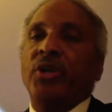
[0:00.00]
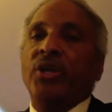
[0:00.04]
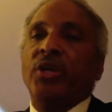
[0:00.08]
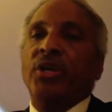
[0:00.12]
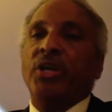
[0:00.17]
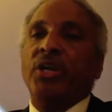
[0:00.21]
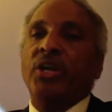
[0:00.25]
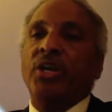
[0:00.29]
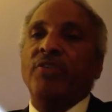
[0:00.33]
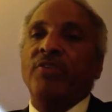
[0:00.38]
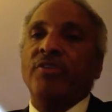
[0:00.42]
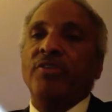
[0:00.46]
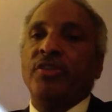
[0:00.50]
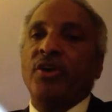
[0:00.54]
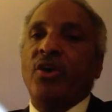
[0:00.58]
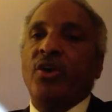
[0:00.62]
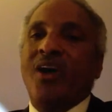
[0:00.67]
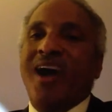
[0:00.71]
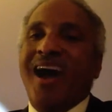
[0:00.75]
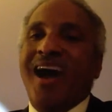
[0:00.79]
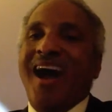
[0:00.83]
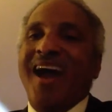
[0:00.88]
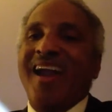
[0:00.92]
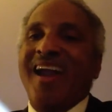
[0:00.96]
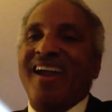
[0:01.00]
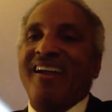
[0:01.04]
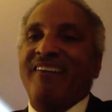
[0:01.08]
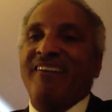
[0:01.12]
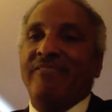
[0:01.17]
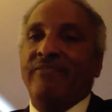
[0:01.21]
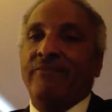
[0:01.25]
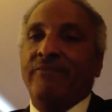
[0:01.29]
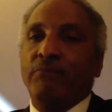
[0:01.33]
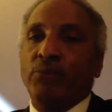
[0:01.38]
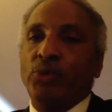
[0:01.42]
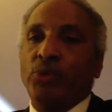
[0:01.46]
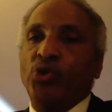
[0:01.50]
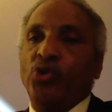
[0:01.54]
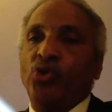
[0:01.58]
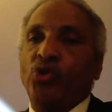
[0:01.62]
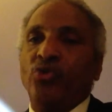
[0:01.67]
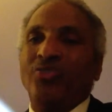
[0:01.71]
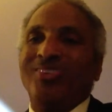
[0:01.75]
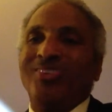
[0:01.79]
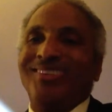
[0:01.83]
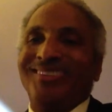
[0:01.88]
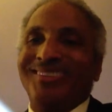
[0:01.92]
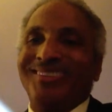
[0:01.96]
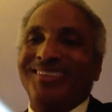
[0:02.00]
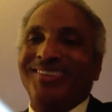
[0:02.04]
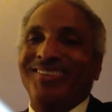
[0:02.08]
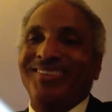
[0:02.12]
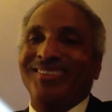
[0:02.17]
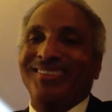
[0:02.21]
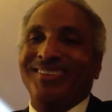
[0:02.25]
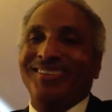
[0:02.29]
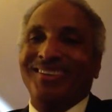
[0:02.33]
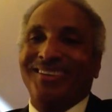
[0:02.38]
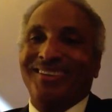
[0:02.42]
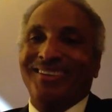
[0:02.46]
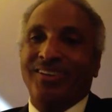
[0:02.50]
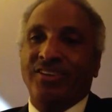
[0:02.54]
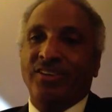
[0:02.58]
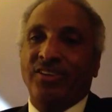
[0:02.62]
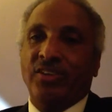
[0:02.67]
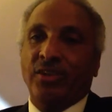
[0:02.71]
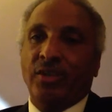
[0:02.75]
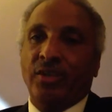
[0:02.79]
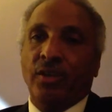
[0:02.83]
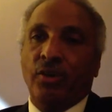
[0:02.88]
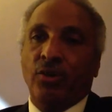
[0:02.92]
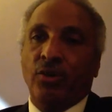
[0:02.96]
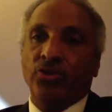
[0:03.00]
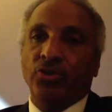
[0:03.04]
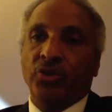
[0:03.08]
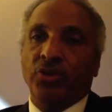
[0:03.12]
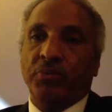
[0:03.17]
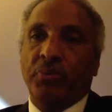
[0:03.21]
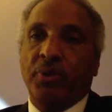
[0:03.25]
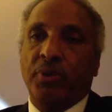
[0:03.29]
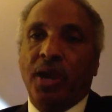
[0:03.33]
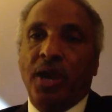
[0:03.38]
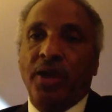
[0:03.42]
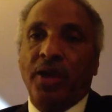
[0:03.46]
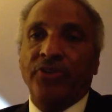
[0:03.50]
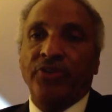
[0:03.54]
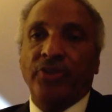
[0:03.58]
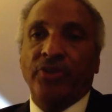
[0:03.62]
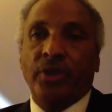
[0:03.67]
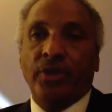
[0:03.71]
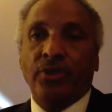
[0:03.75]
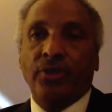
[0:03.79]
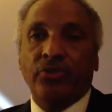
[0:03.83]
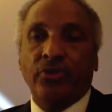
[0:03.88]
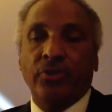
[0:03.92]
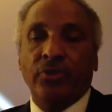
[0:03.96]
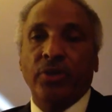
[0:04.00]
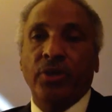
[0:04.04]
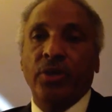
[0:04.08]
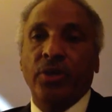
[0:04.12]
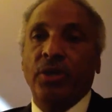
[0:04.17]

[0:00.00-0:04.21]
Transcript: even though I have moved initially into the closing process